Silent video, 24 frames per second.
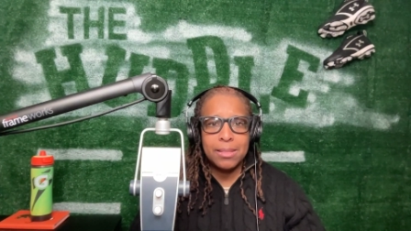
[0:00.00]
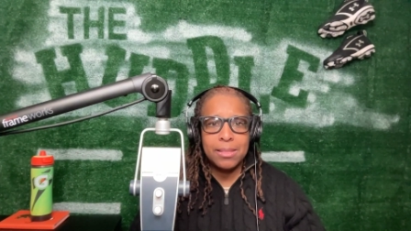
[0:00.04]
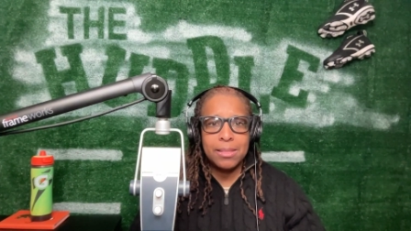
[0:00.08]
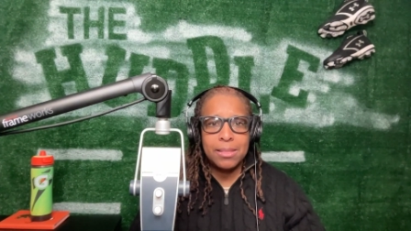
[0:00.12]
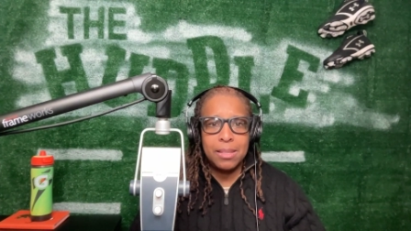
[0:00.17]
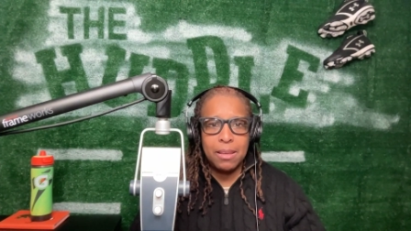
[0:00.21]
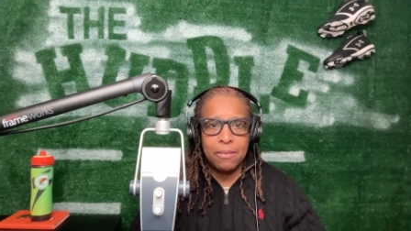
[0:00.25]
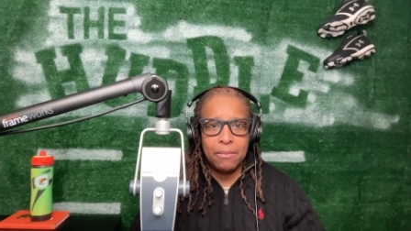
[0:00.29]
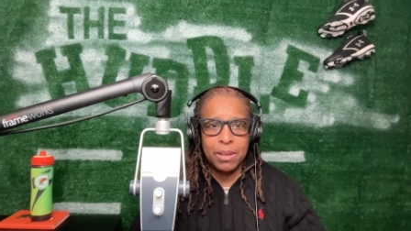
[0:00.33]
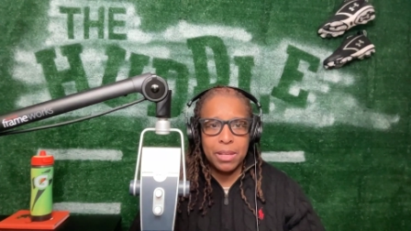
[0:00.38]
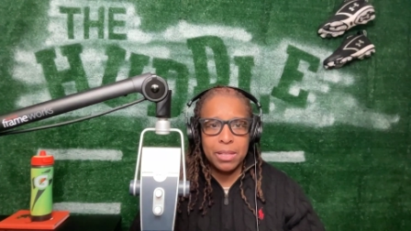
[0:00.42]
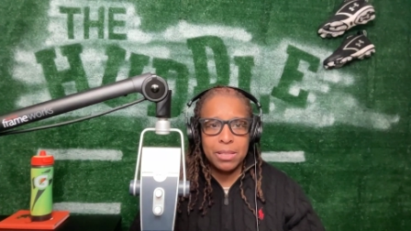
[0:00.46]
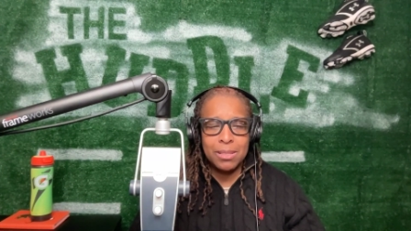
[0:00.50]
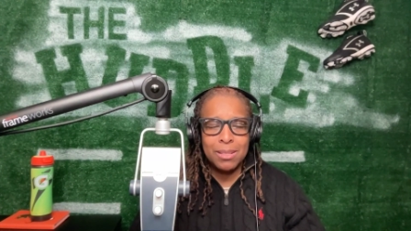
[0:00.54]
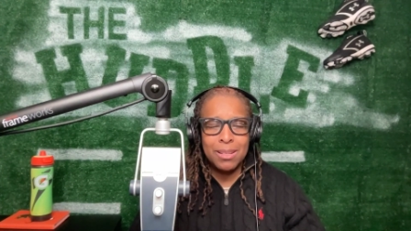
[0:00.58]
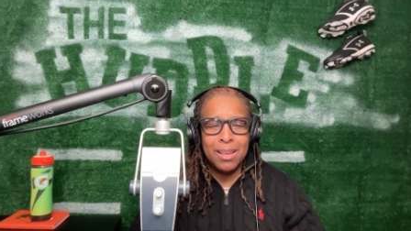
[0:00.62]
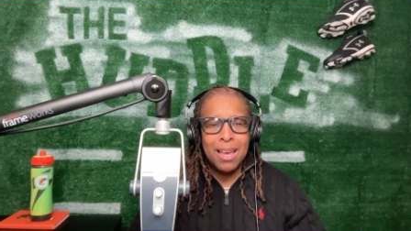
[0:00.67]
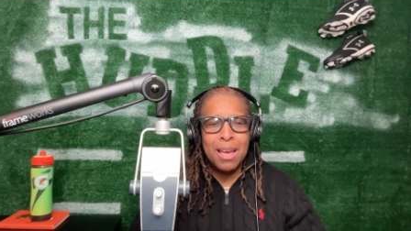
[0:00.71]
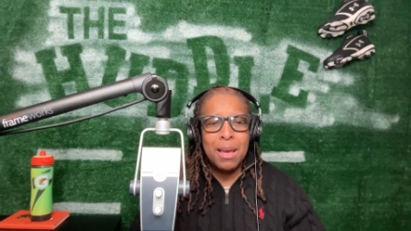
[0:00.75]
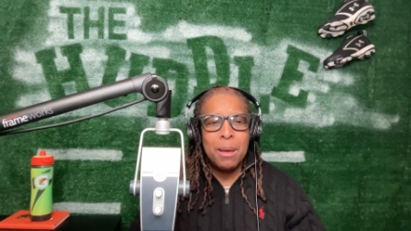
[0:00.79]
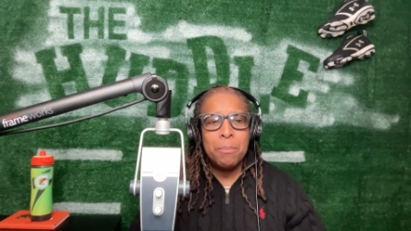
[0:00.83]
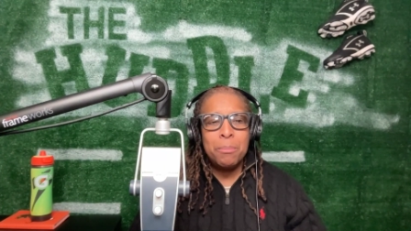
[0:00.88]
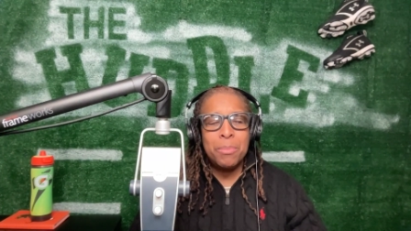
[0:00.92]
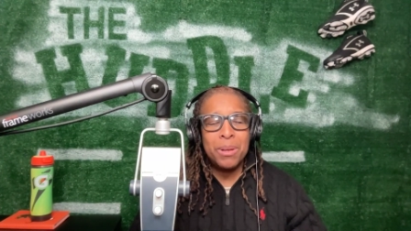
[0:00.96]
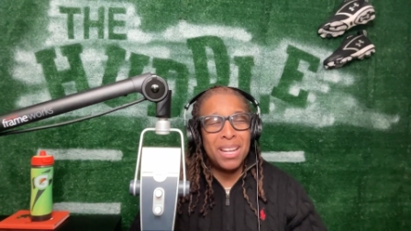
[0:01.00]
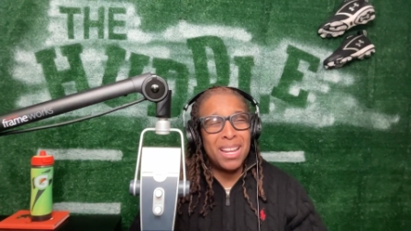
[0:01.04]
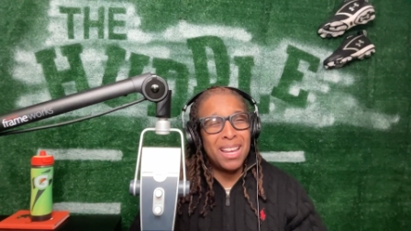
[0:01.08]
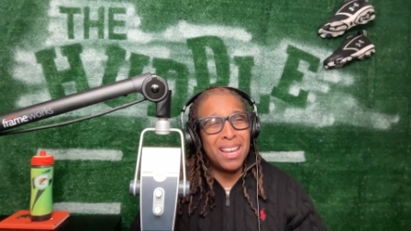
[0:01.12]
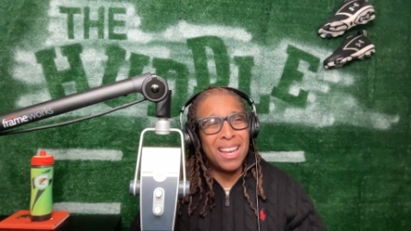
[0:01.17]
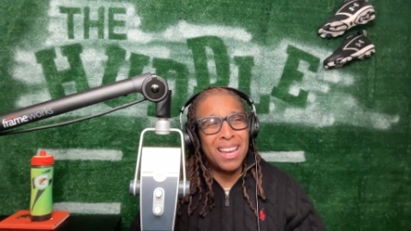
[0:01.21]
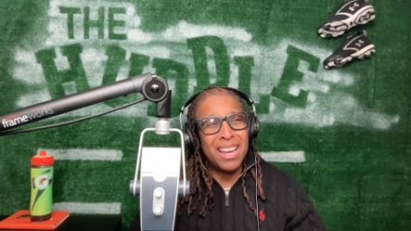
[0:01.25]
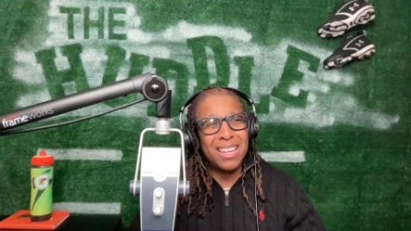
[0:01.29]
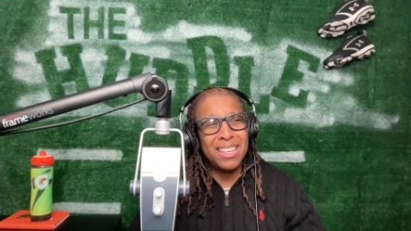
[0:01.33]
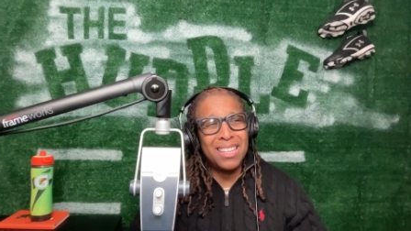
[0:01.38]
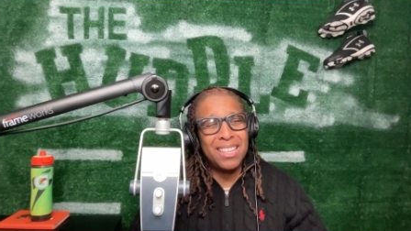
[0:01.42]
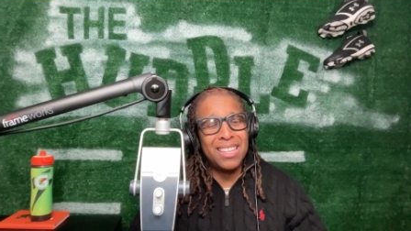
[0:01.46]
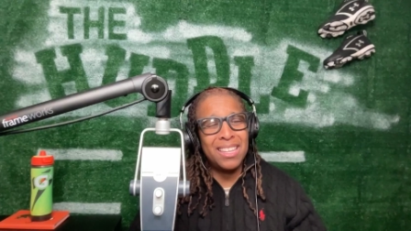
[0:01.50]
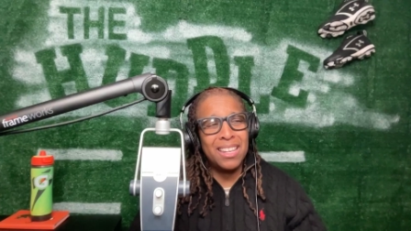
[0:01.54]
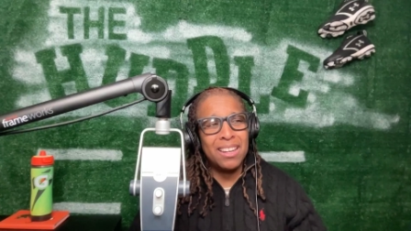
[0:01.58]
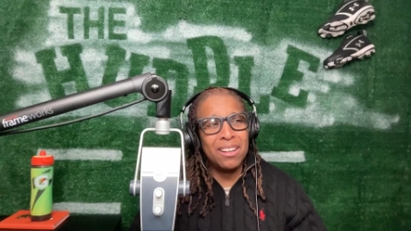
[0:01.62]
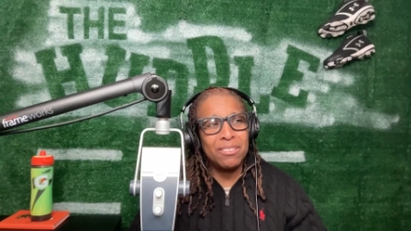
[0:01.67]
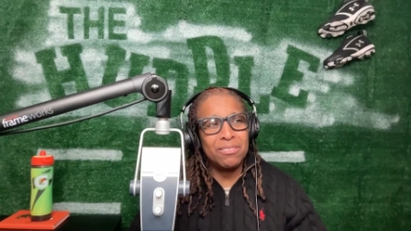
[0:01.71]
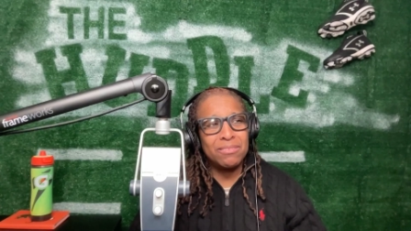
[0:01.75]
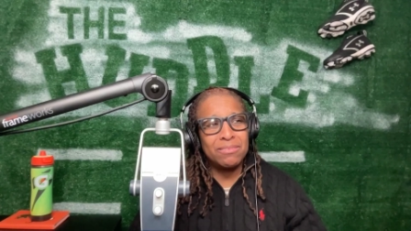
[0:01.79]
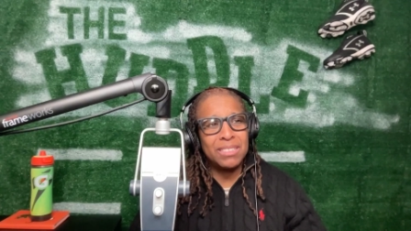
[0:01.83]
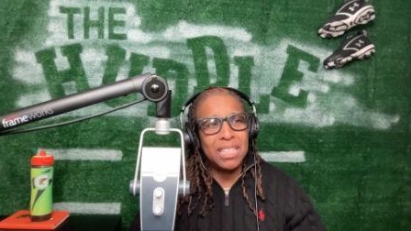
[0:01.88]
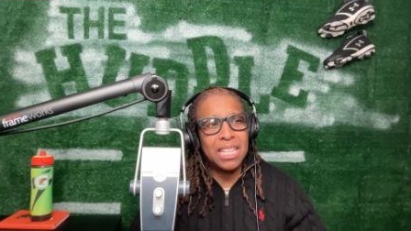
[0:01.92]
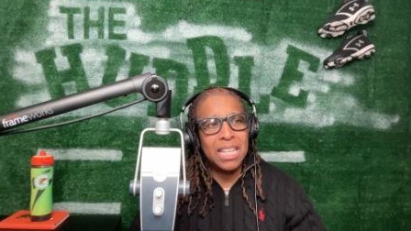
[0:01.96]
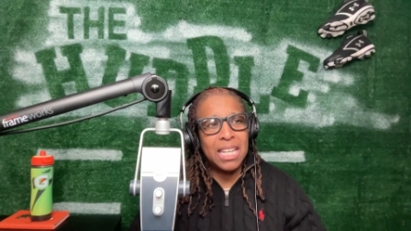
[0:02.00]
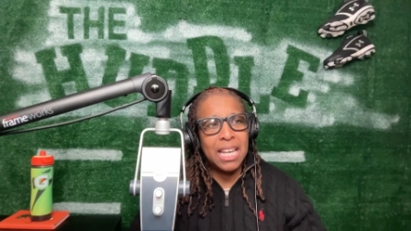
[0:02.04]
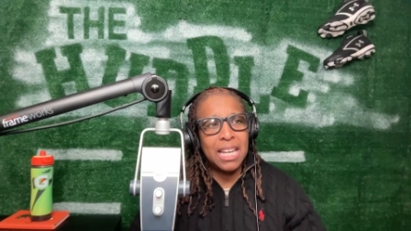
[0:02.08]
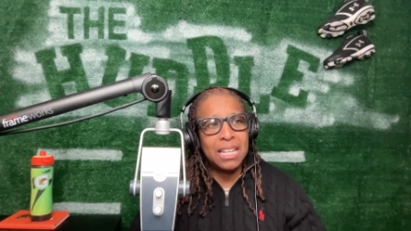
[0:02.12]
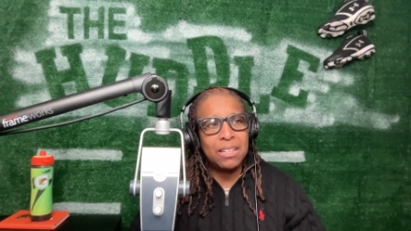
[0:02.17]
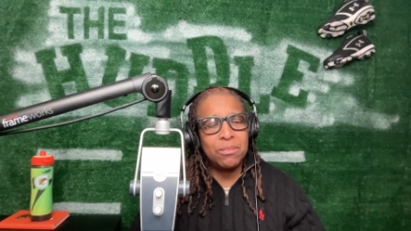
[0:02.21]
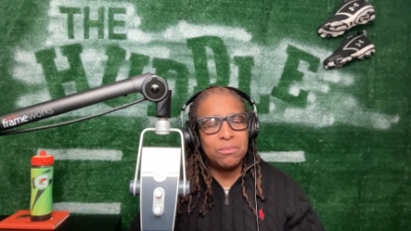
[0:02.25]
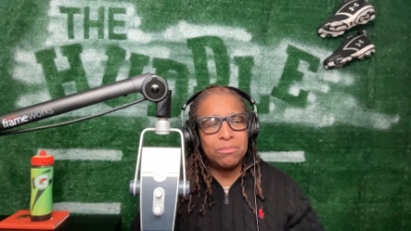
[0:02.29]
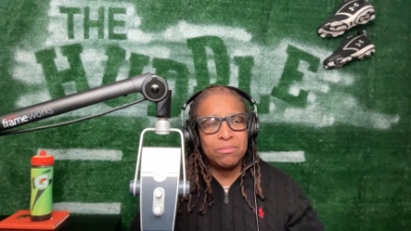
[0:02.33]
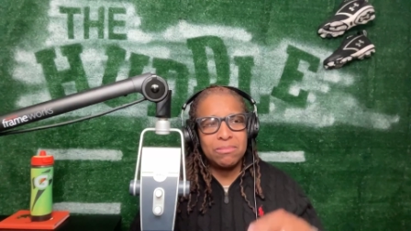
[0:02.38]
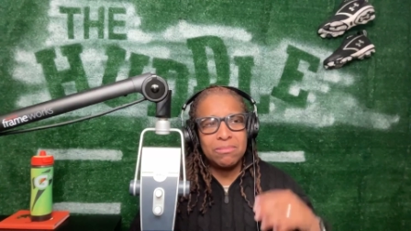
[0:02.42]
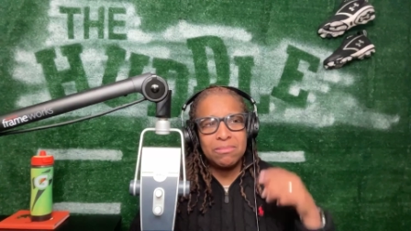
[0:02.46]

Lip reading: civics. But you know, I don't